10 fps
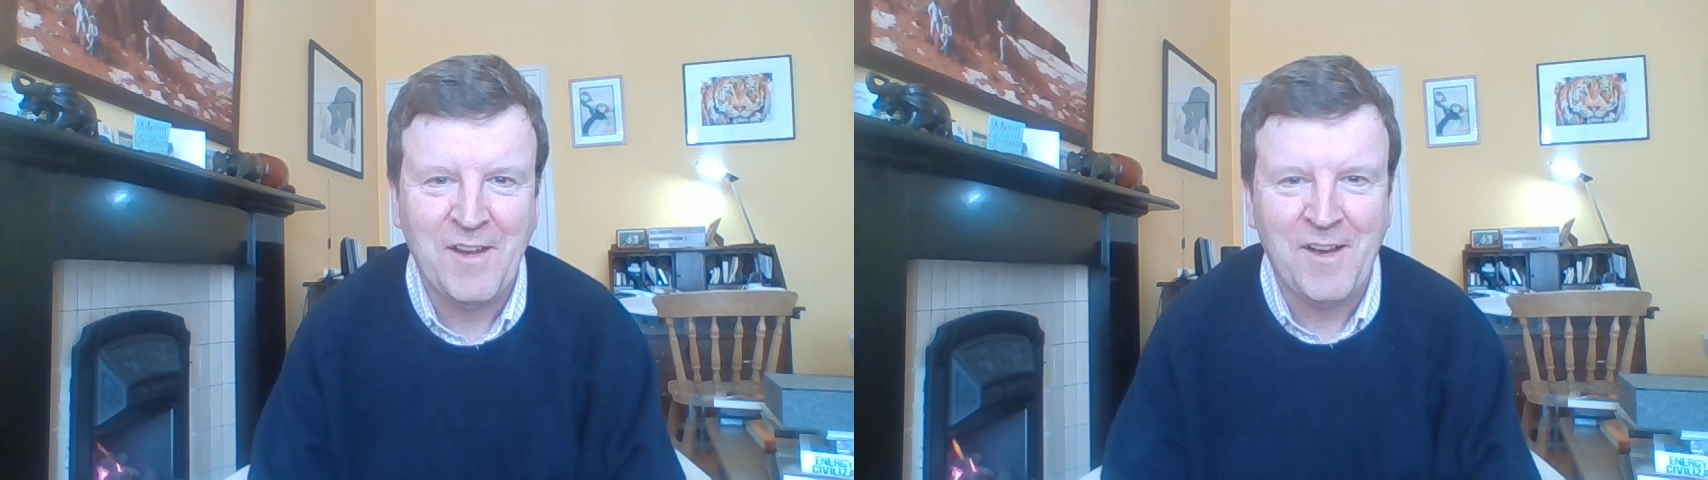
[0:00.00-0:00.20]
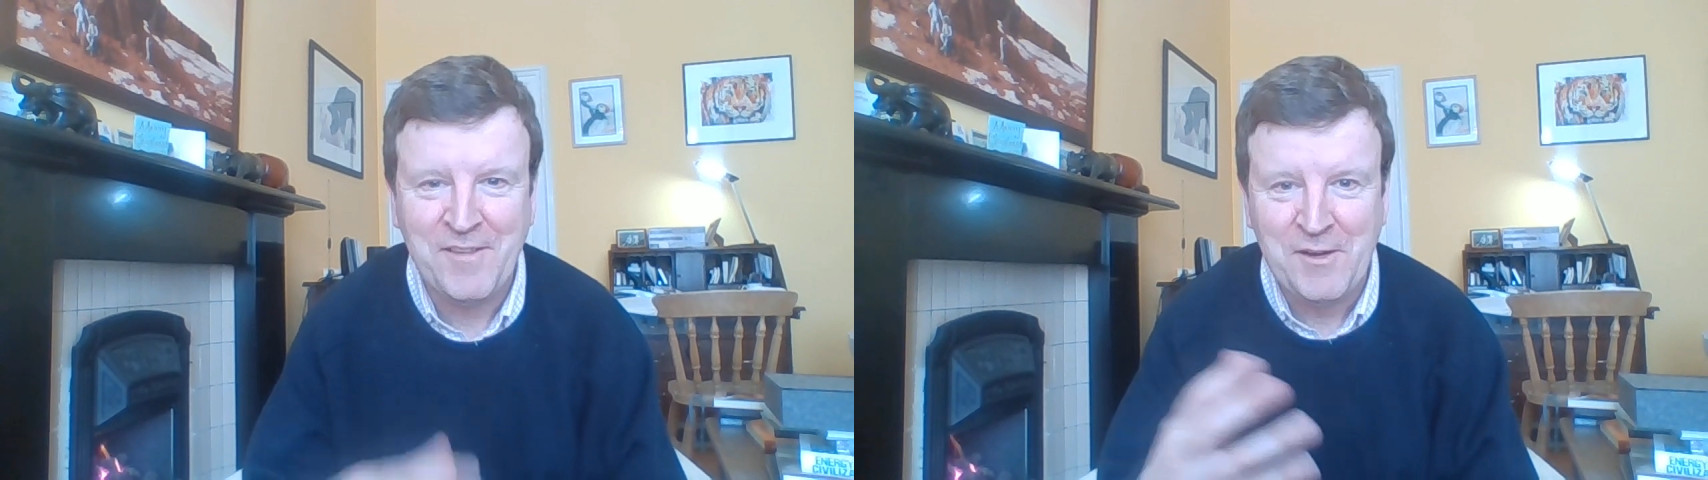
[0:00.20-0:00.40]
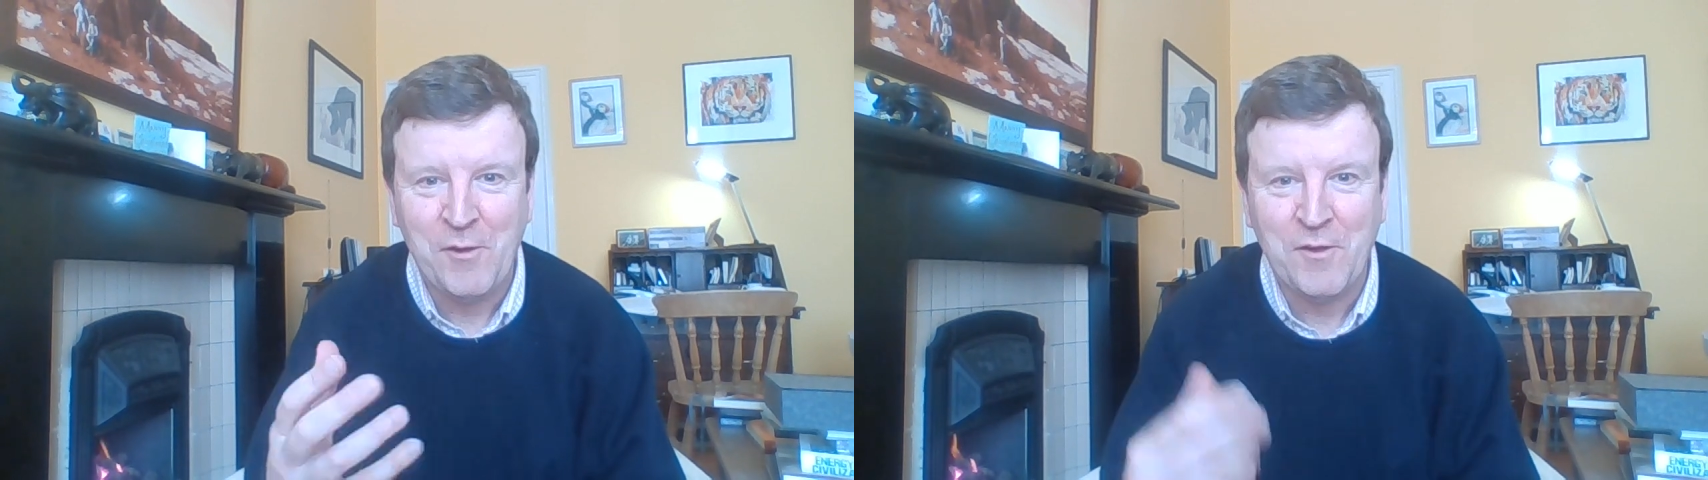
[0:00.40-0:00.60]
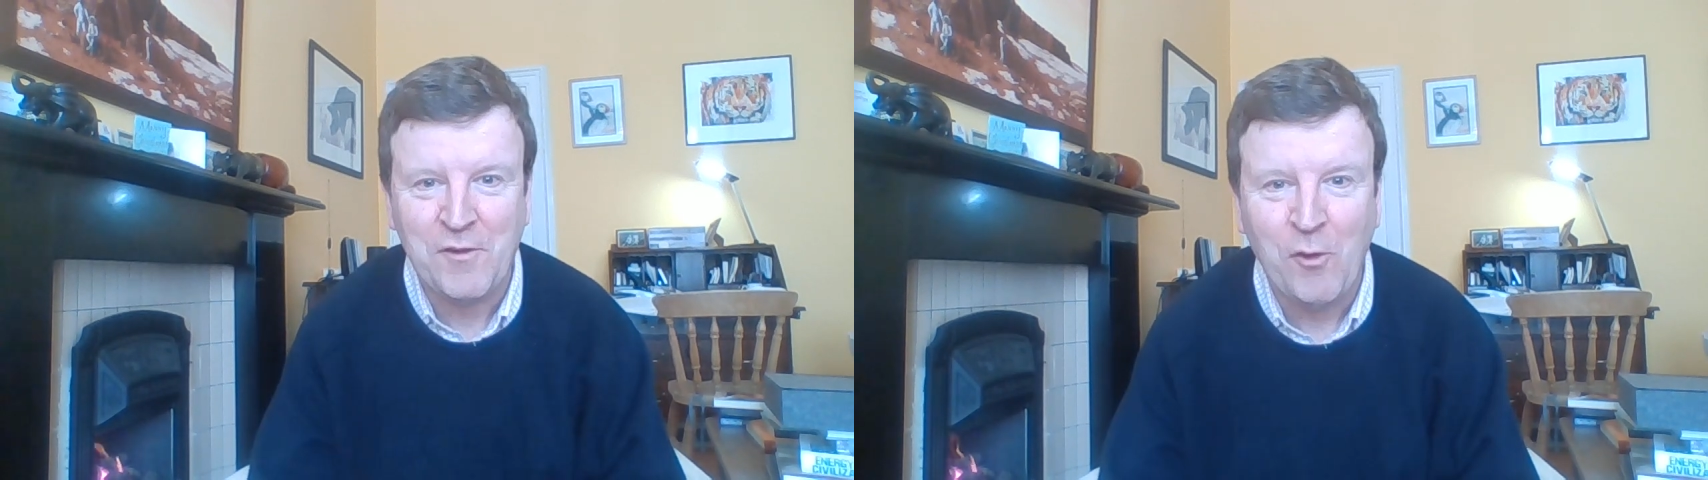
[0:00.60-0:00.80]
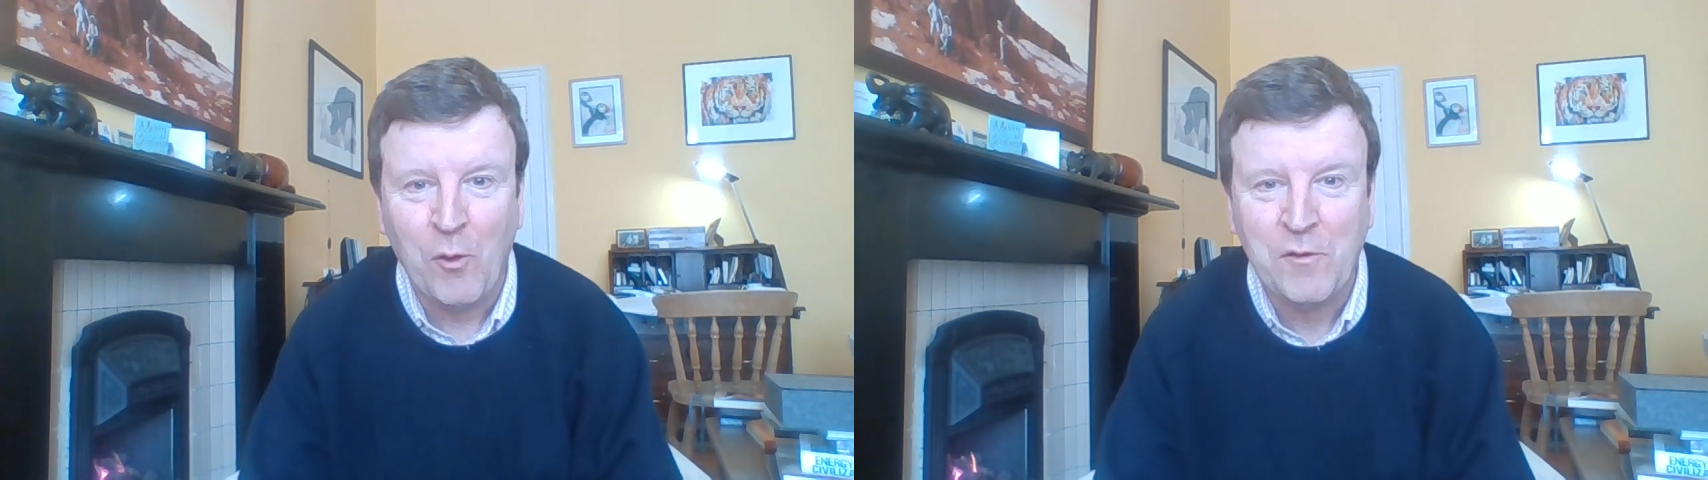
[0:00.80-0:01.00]
a series of
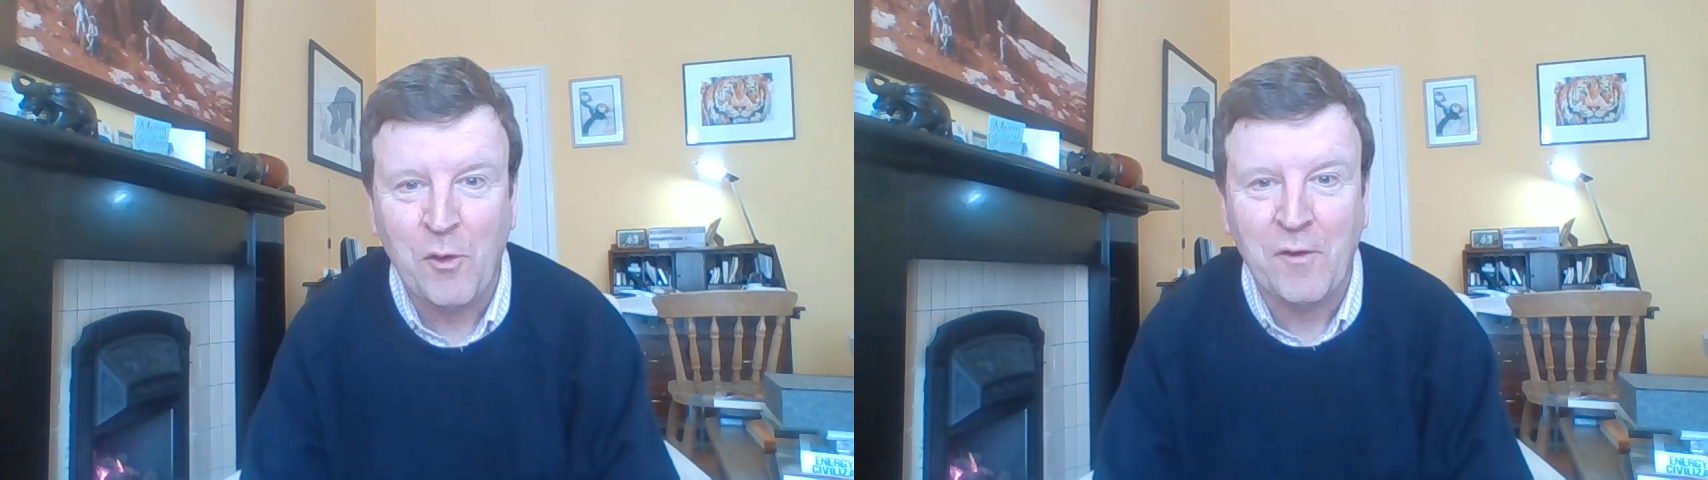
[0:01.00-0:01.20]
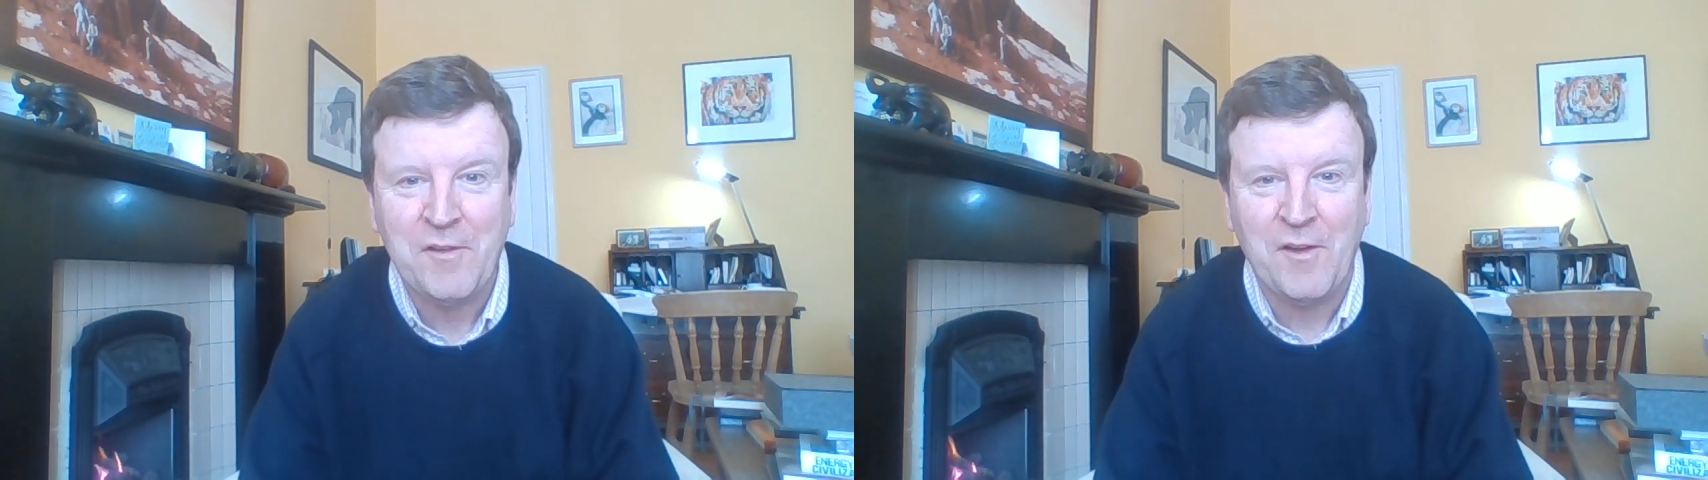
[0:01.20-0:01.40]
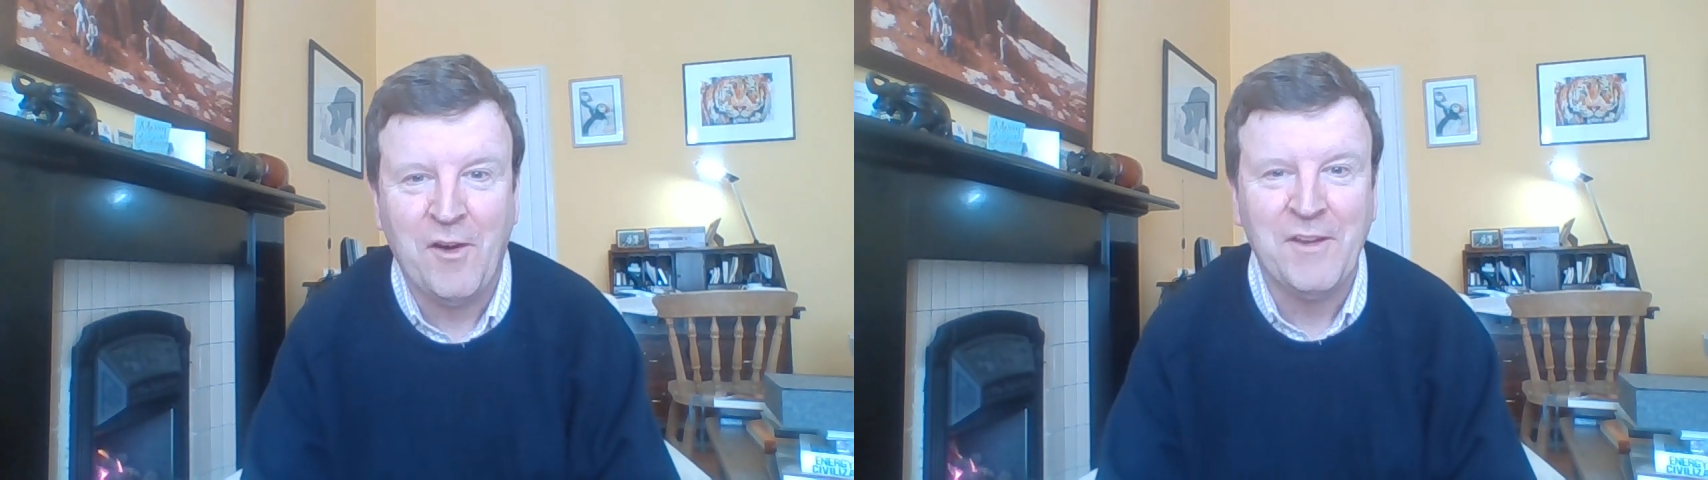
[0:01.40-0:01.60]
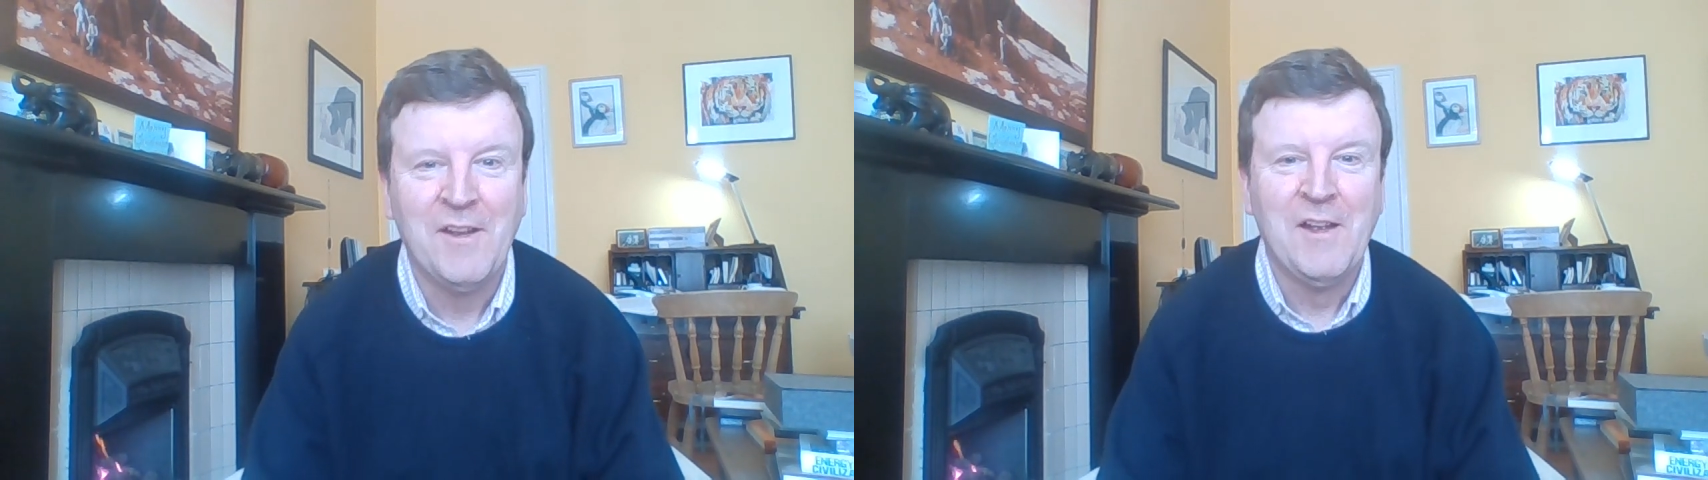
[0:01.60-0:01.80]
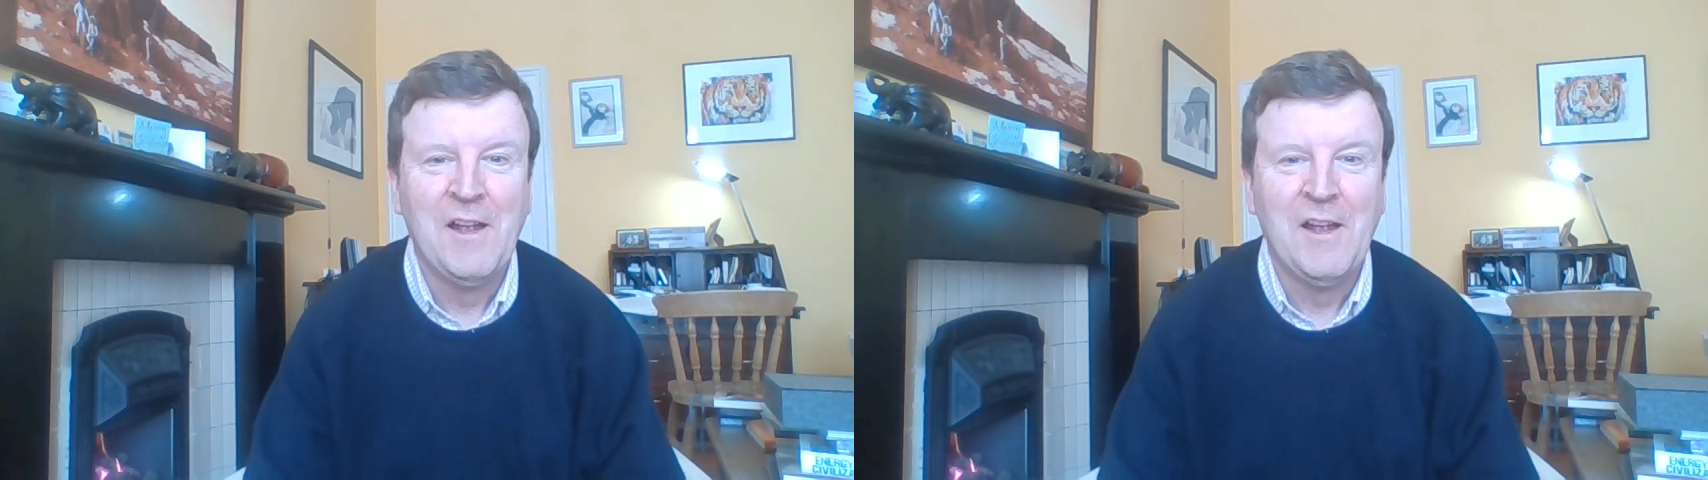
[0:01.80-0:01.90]
short talks on